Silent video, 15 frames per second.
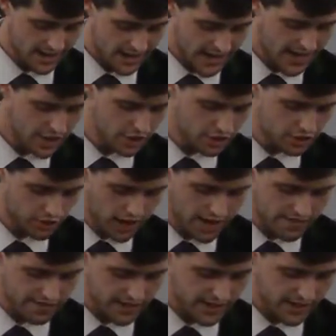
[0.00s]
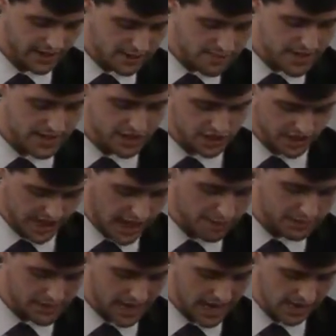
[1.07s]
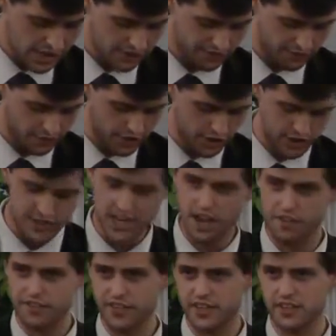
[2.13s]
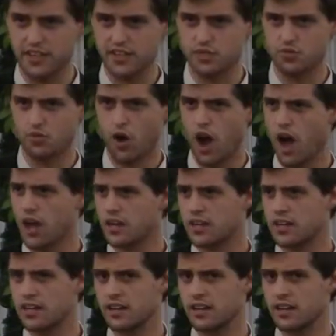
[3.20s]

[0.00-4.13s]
and you're graving an image, a habitation for yourself in this rock?